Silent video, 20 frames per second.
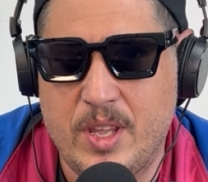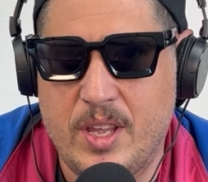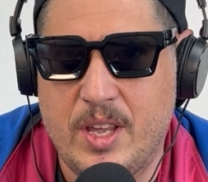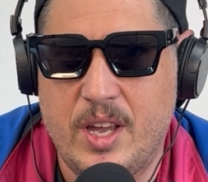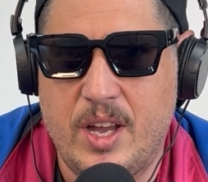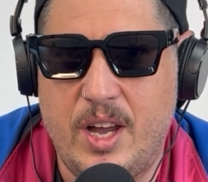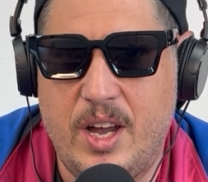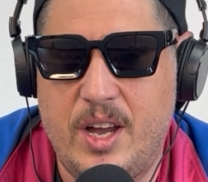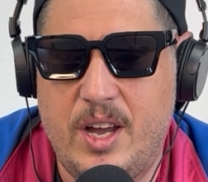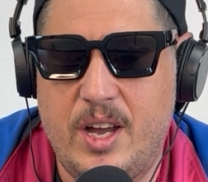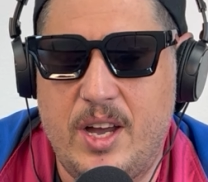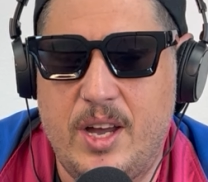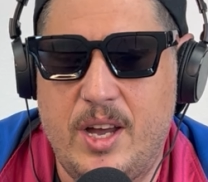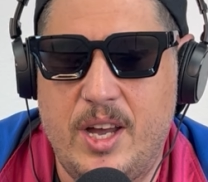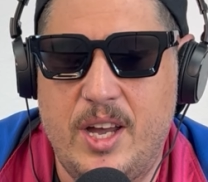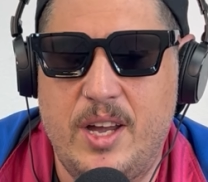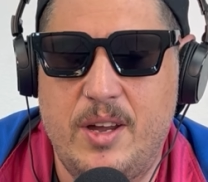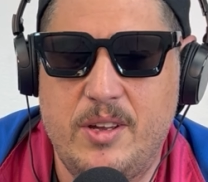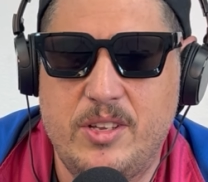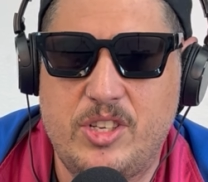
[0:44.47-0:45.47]

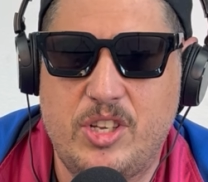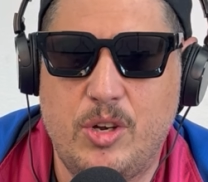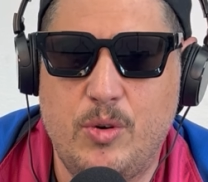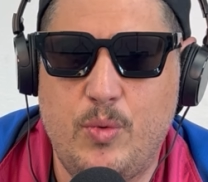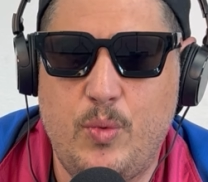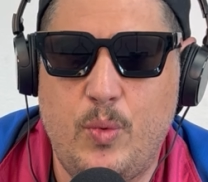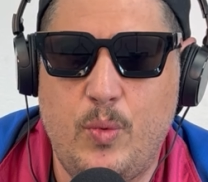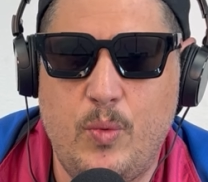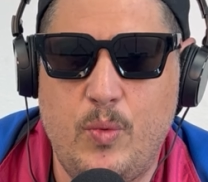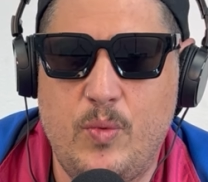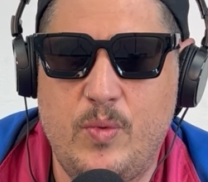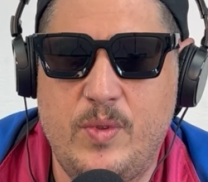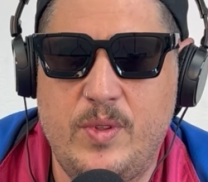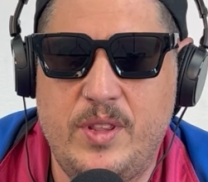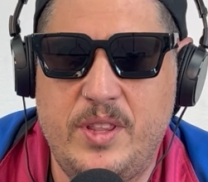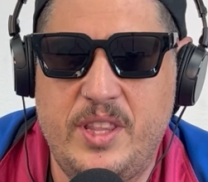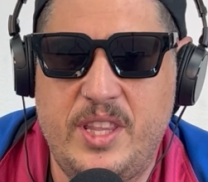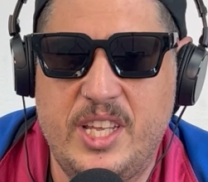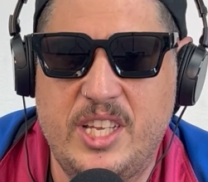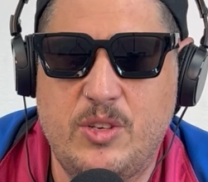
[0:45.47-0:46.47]
So
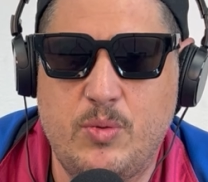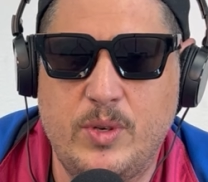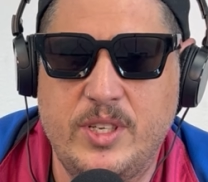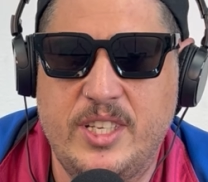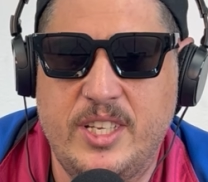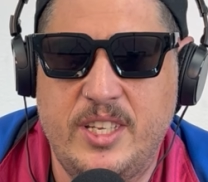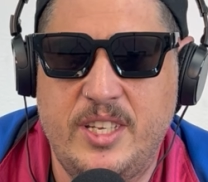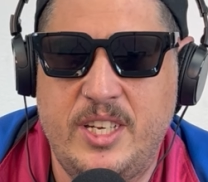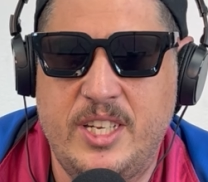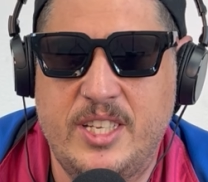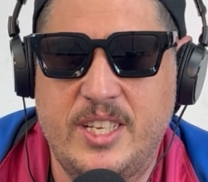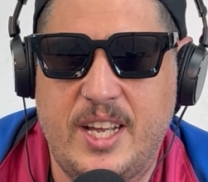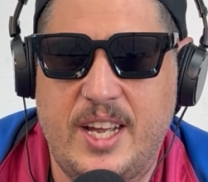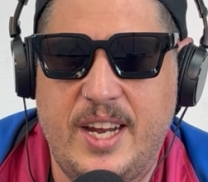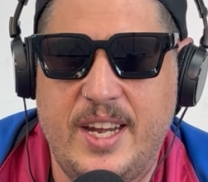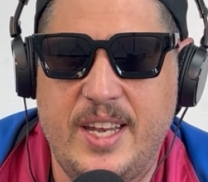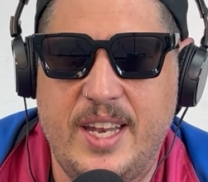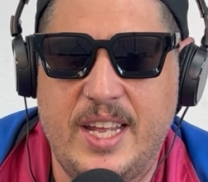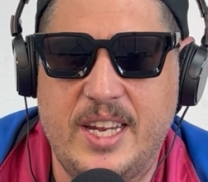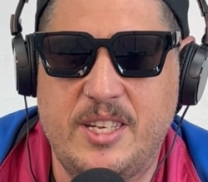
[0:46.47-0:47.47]
this was a
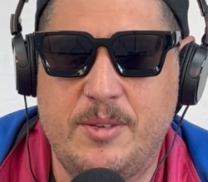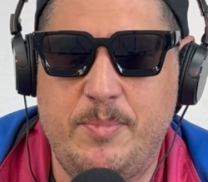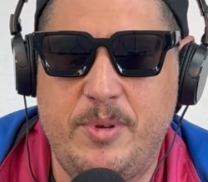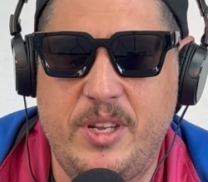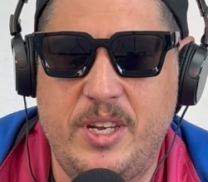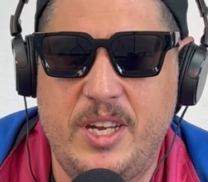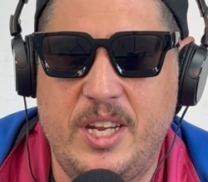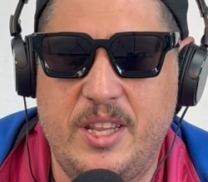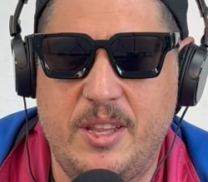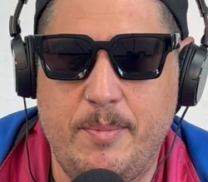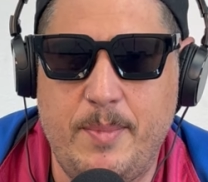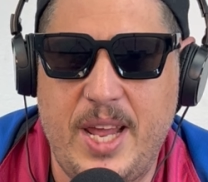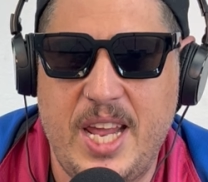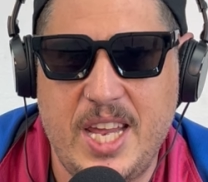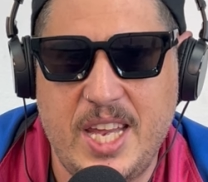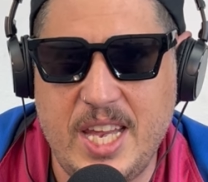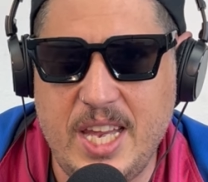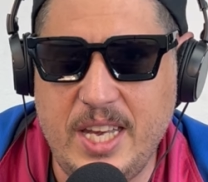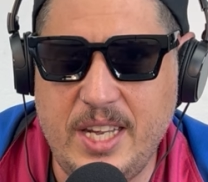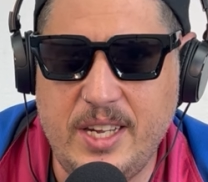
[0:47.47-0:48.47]
design that's been in the
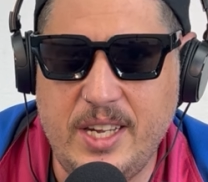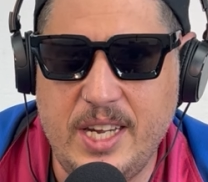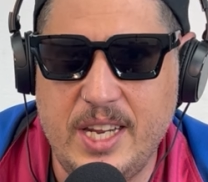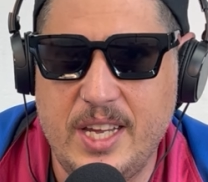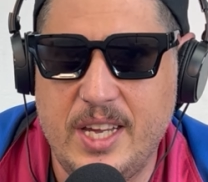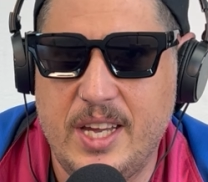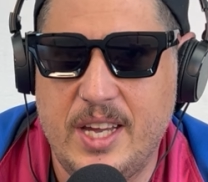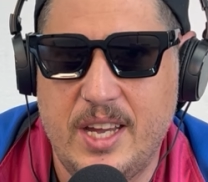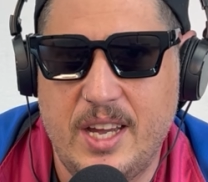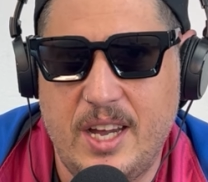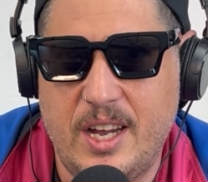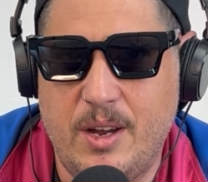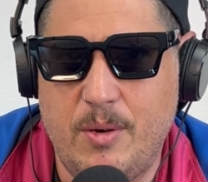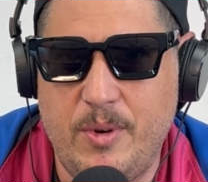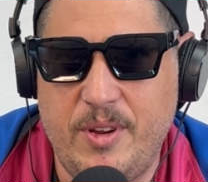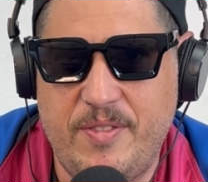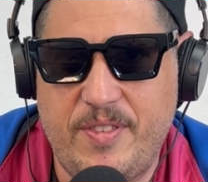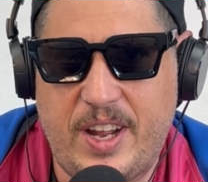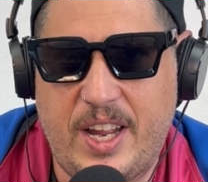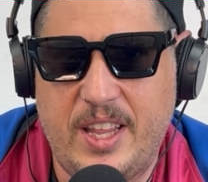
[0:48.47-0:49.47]
making. We
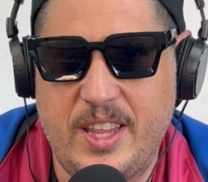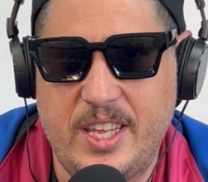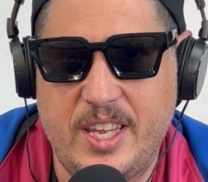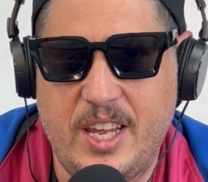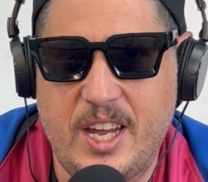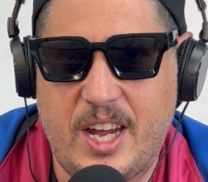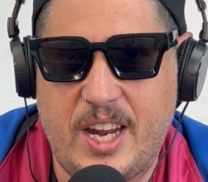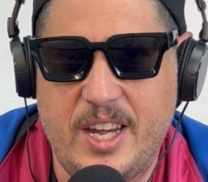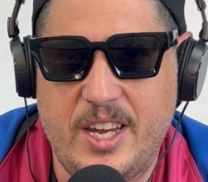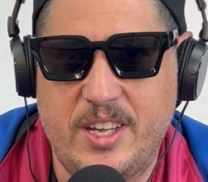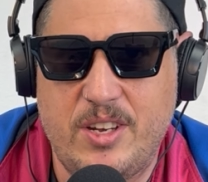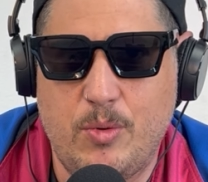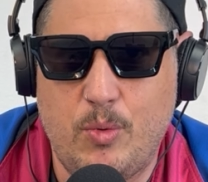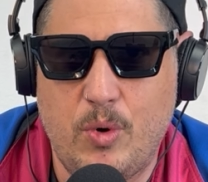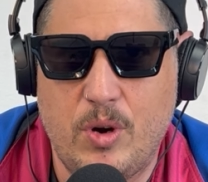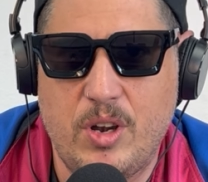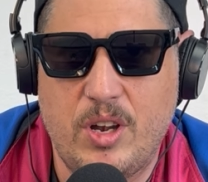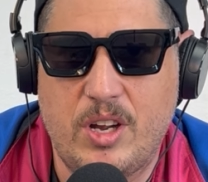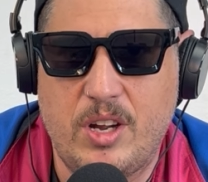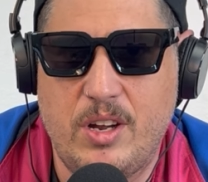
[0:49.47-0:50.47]
finally got it to
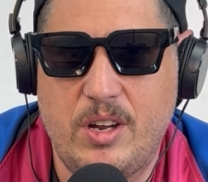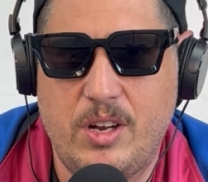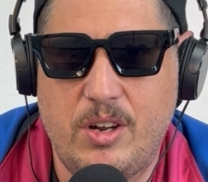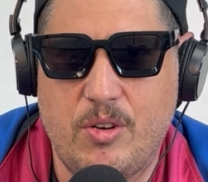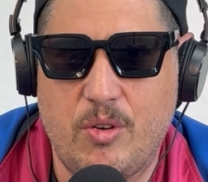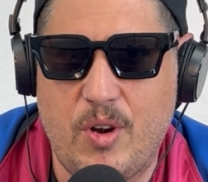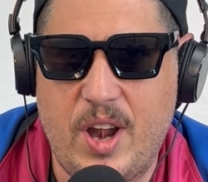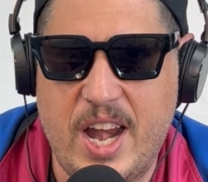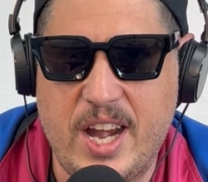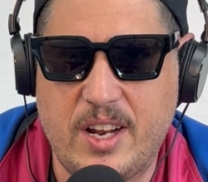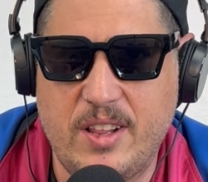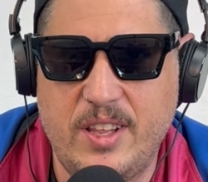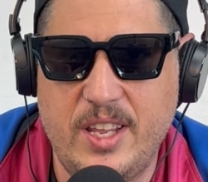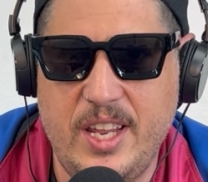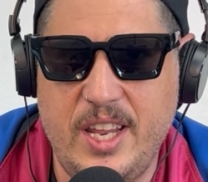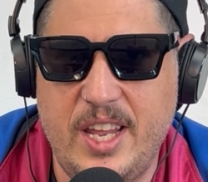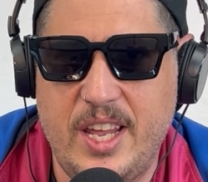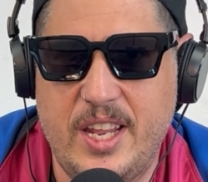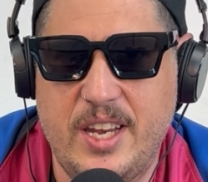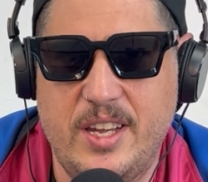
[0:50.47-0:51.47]
work correctly
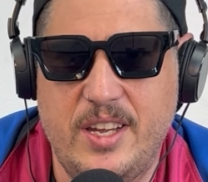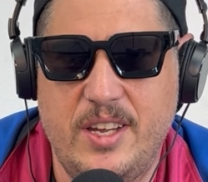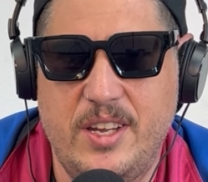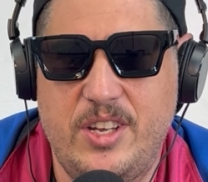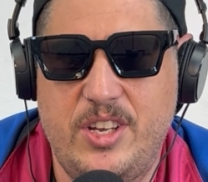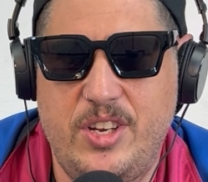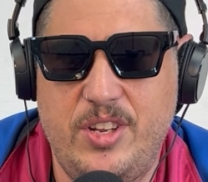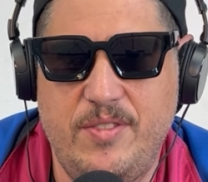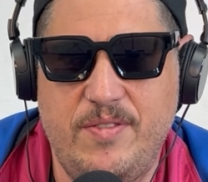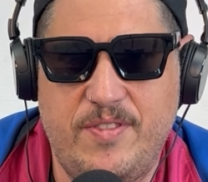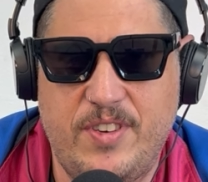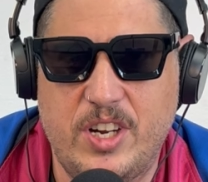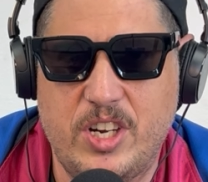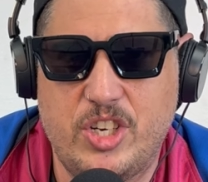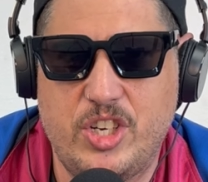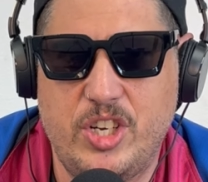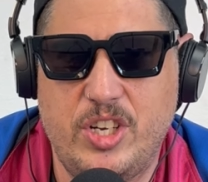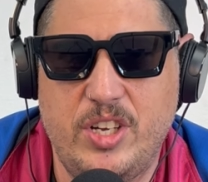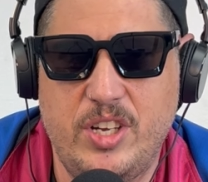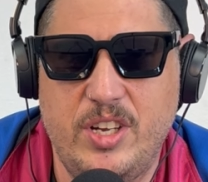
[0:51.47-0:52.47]
and to
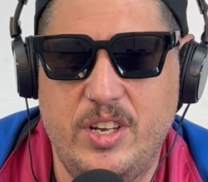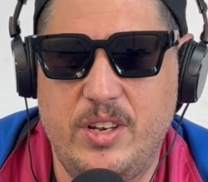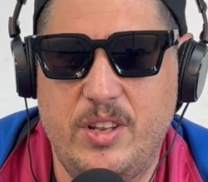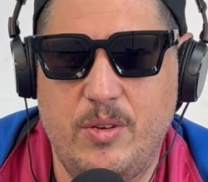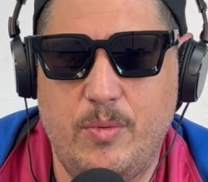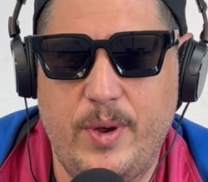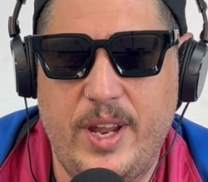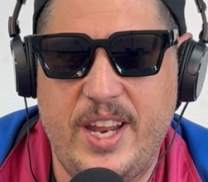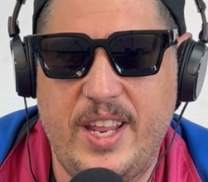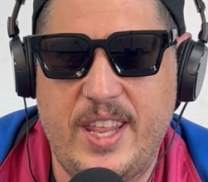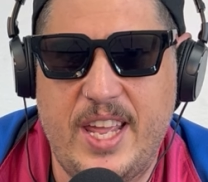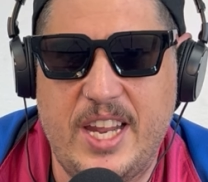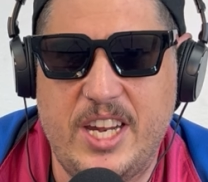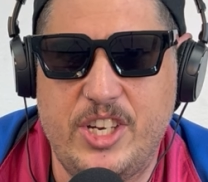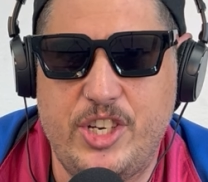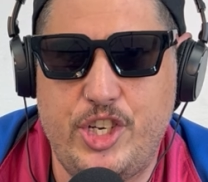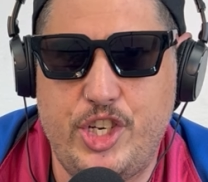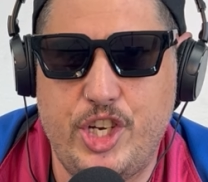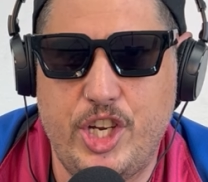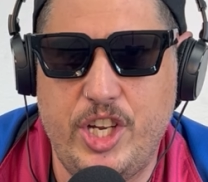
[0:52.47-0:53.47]
function the way that it
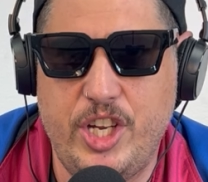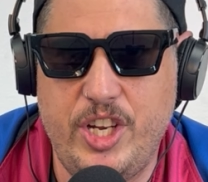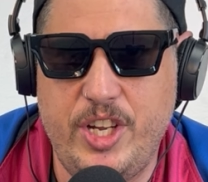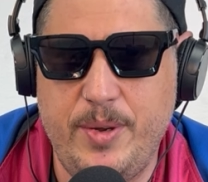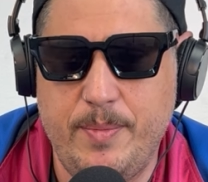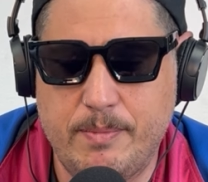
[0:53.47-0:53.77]
should.